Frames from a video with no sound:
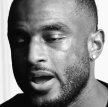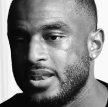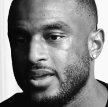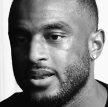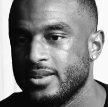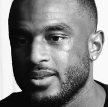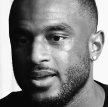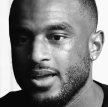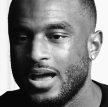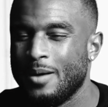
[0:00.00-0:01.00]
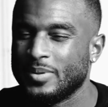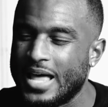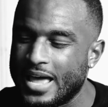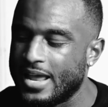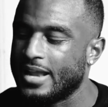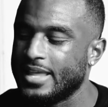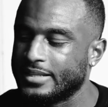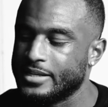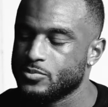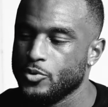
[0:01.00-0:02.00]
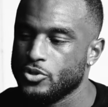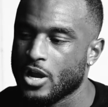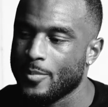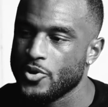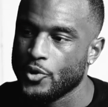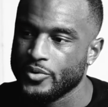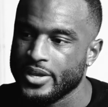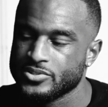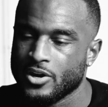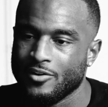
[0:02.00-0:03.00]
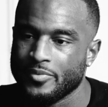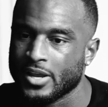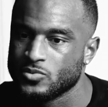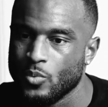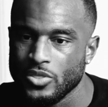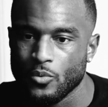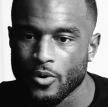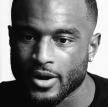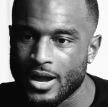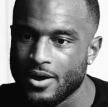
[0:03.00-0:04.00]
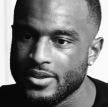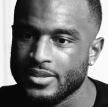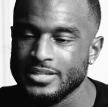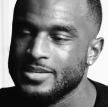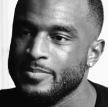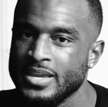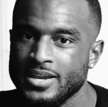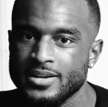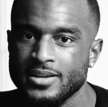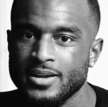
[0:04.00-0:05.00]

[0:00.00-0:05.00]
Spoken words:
and I'm glad, I like this when you talk about no days off, because win the workout doesn't mean